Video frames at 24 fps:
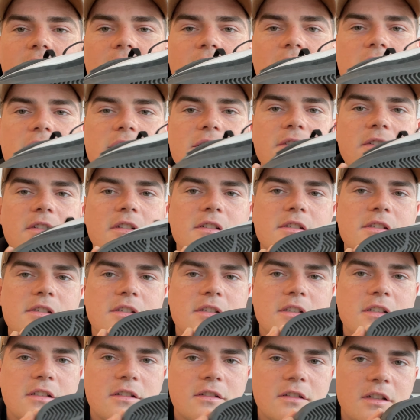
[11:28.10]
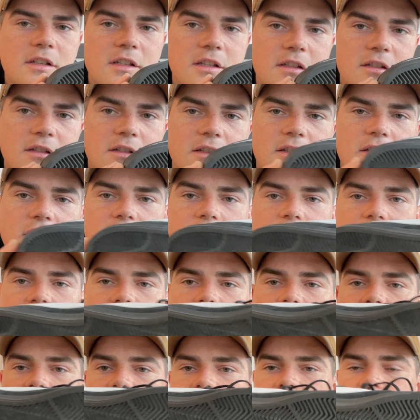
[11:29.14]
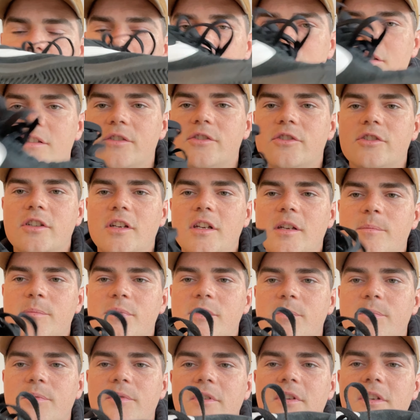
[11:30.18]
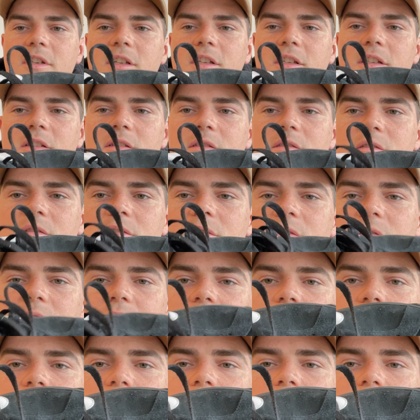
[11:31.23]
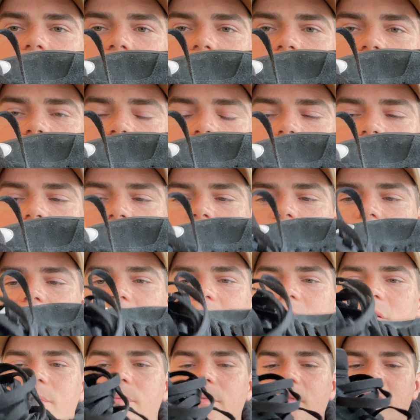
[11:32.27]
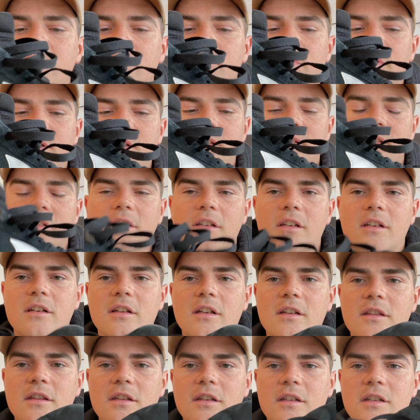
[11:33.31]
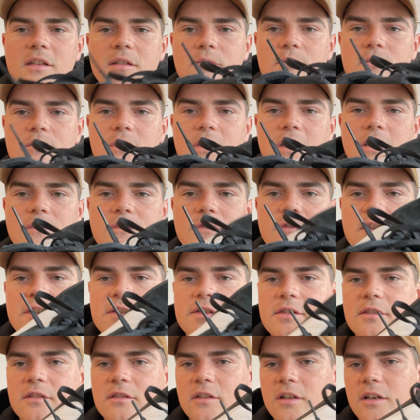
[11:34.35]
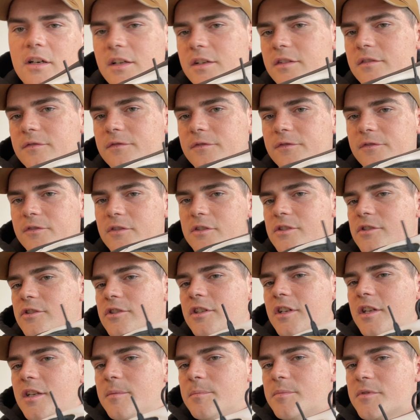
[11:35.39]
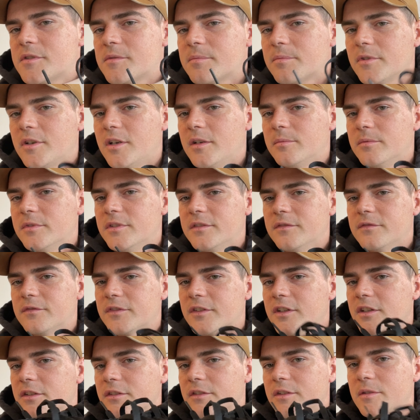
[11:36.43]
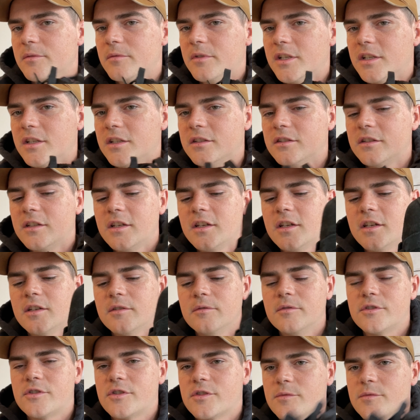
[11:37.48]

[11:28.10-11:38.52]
as you can see, like, this shape's pretty standard. It's pretty basic, and I think it fits a lot of foot shapes probably fairly well, which is